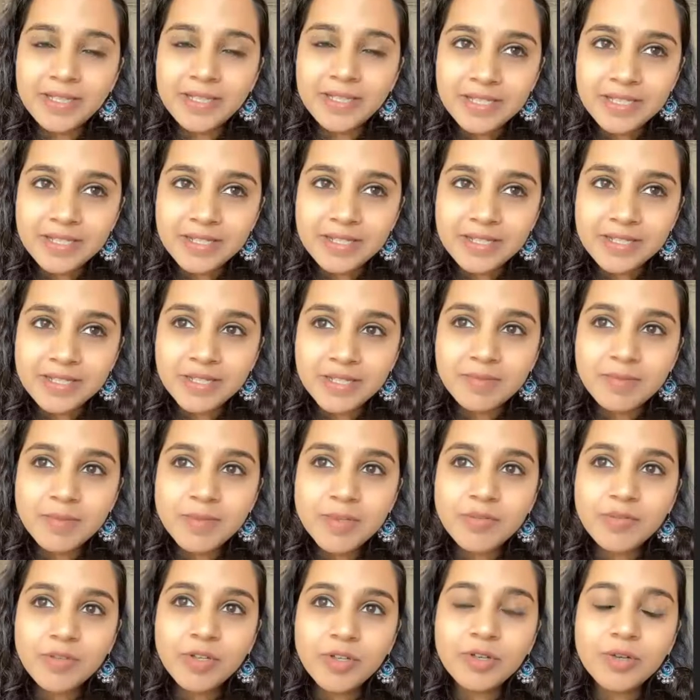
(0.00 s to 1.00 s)
think in terms
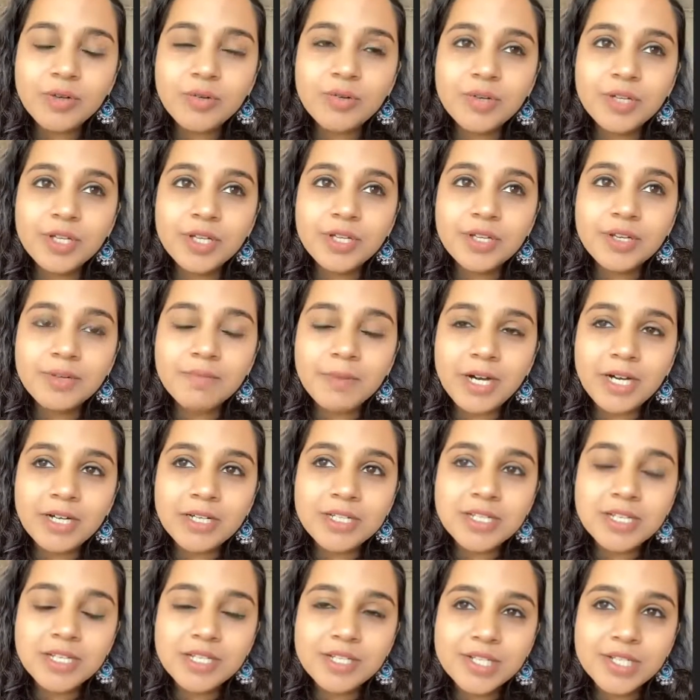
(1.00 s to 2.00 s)
of concluding
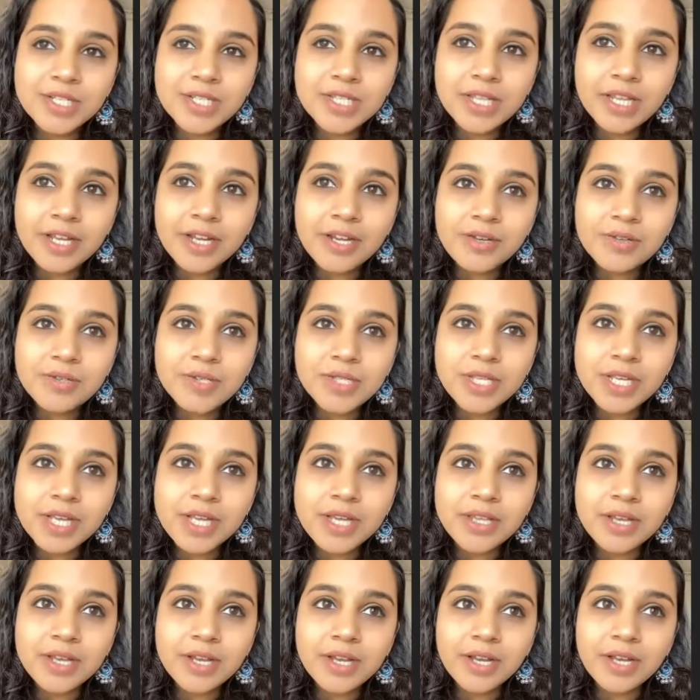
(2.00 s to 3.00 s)
remarks, I'd just like to
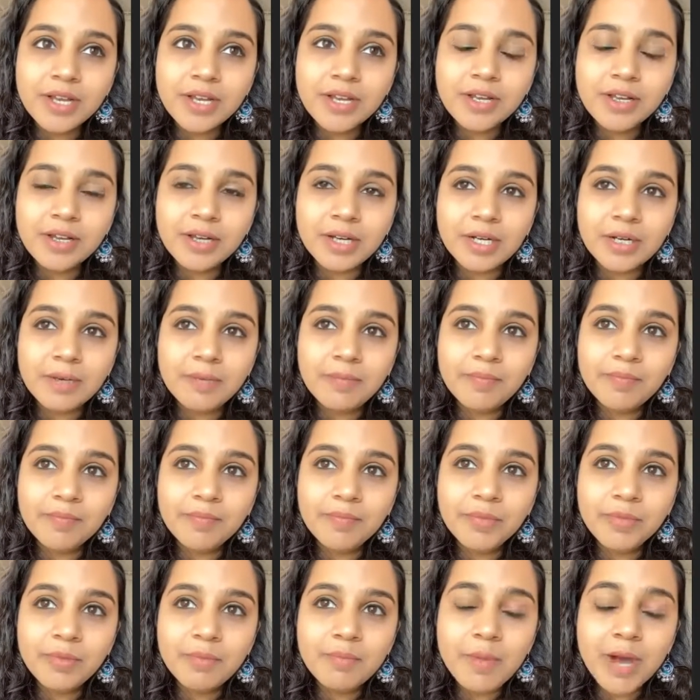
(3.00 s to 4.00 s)
say that
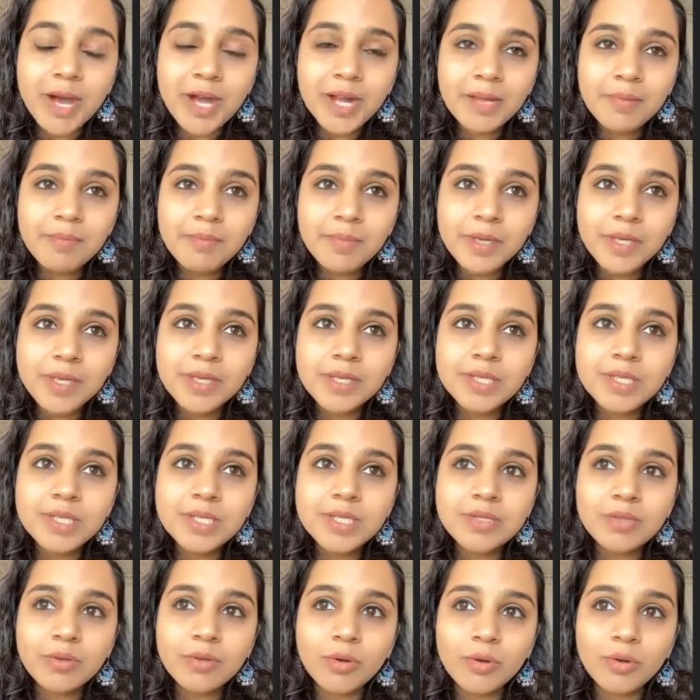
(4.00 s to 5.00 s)
my
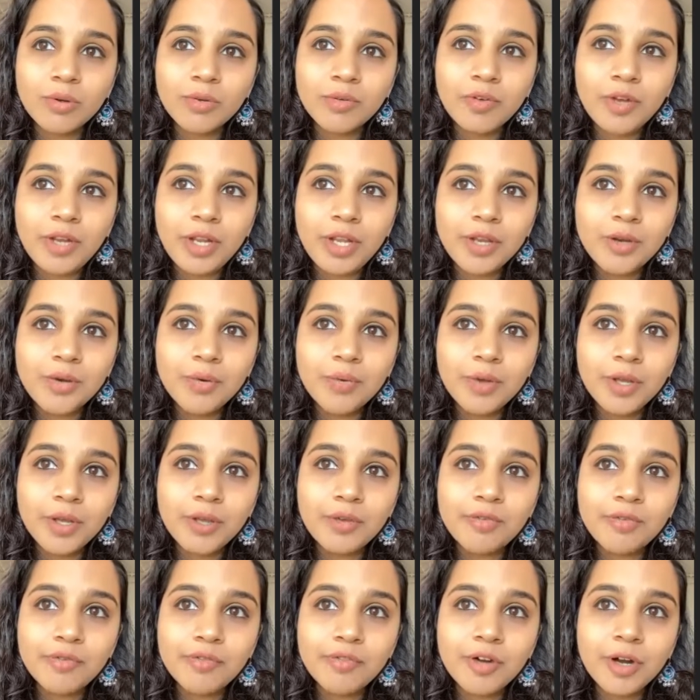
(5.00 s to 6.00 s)
biggest sort of
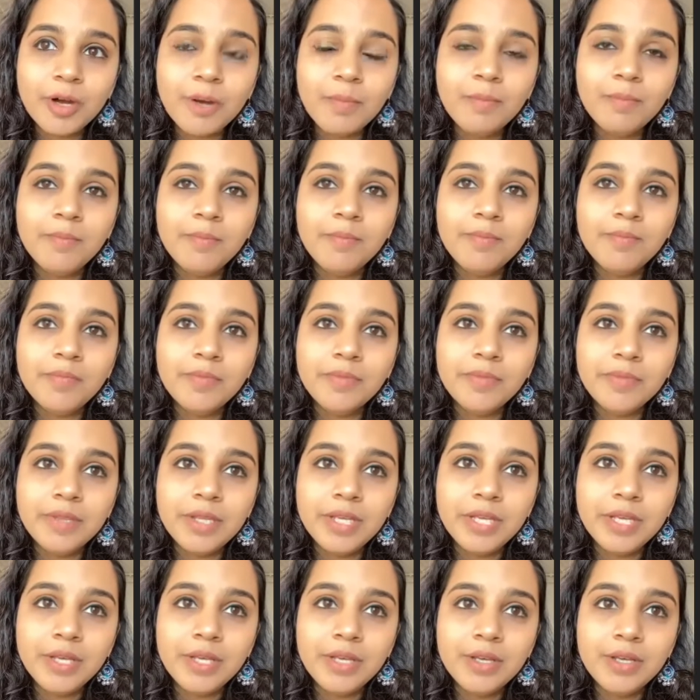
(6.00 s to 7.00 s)
takeaway from
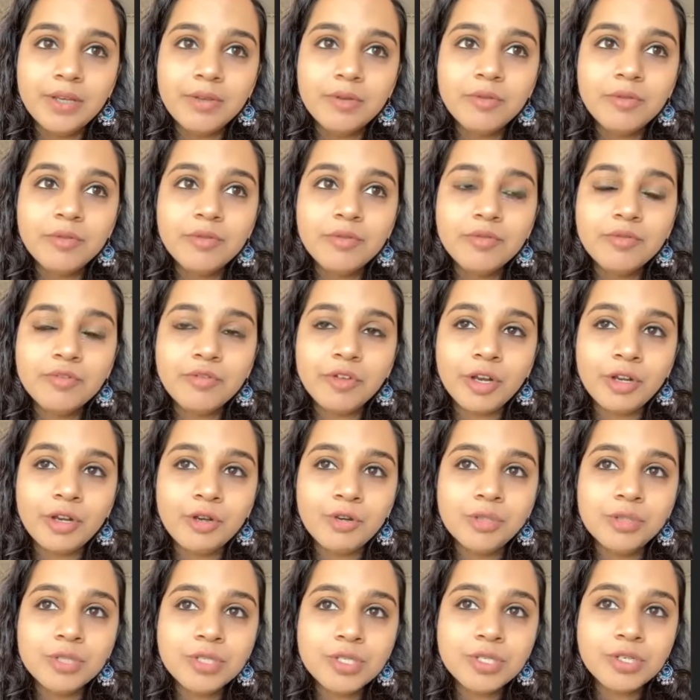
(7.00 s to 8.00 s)
the
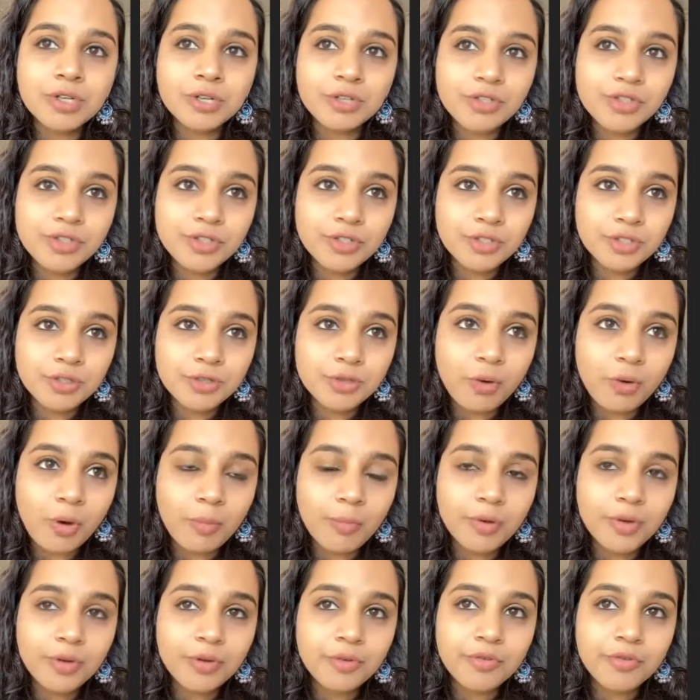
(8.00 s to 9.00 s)
federal structure and the
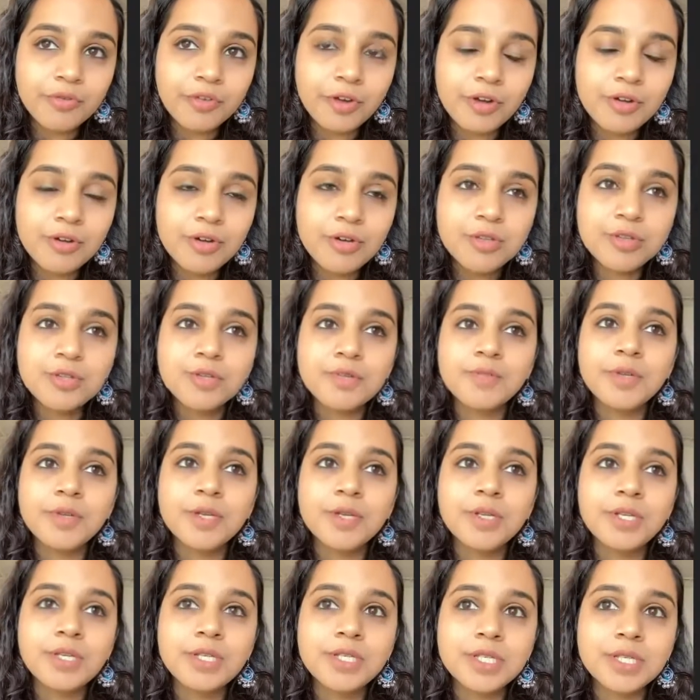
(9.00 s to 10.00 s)
cooperative federalism
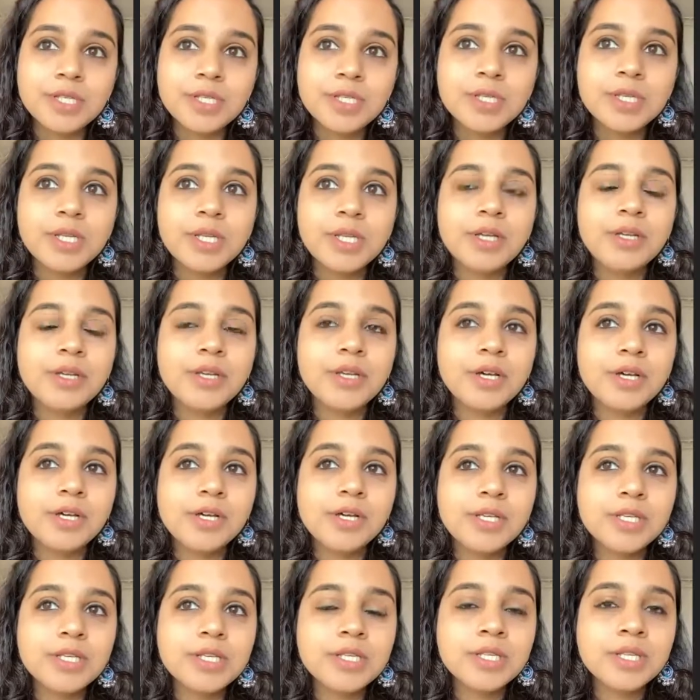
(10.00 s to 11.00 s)
that exists in India
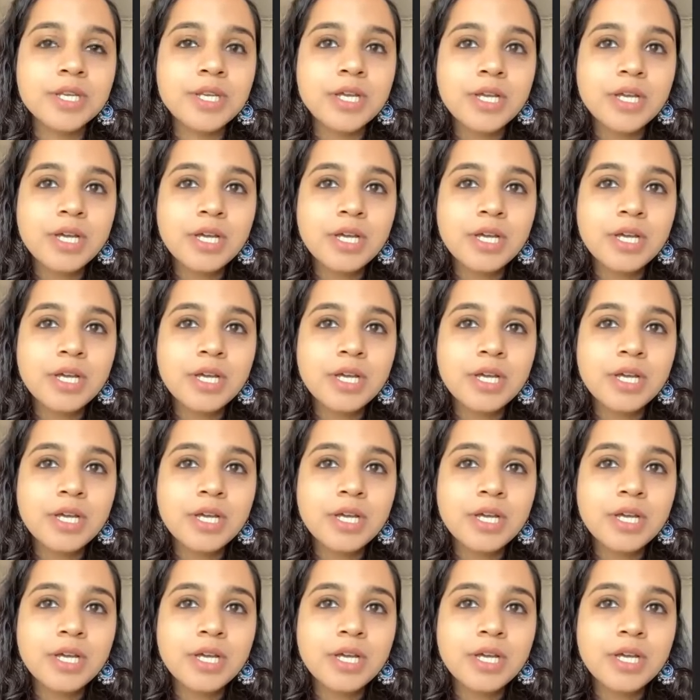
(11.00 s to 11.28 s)
is